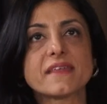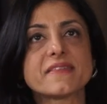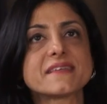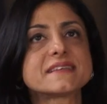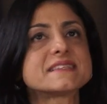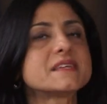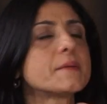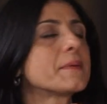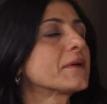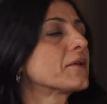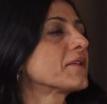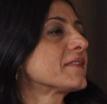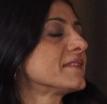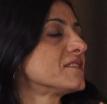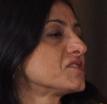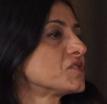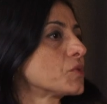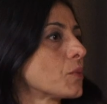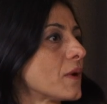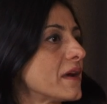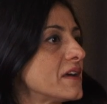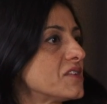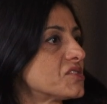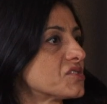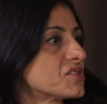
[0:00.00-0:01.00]
are the typical
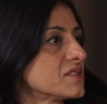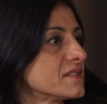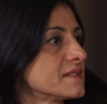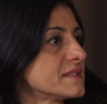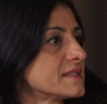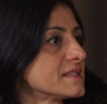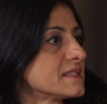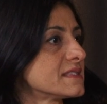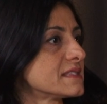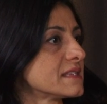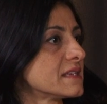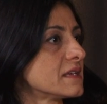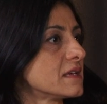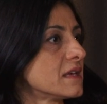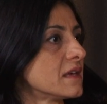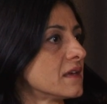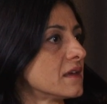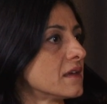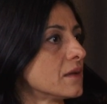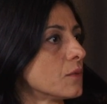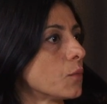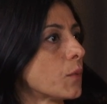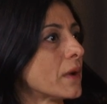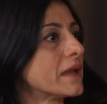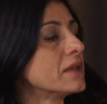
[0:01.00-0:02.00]
situations
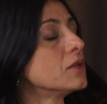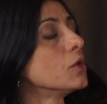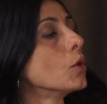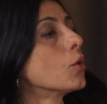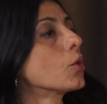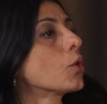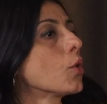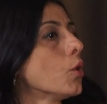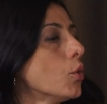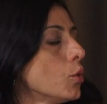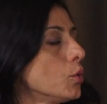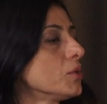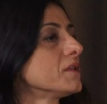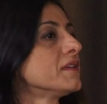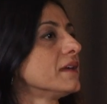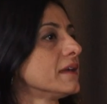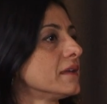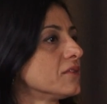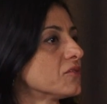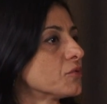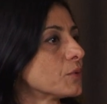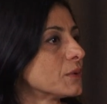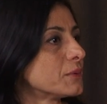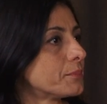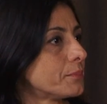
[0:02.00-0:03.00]
when you're called in
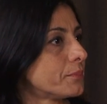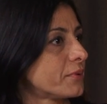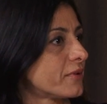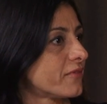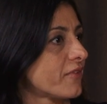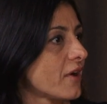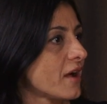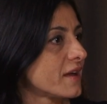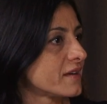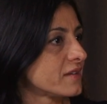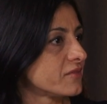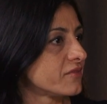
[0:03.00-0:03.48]
to provide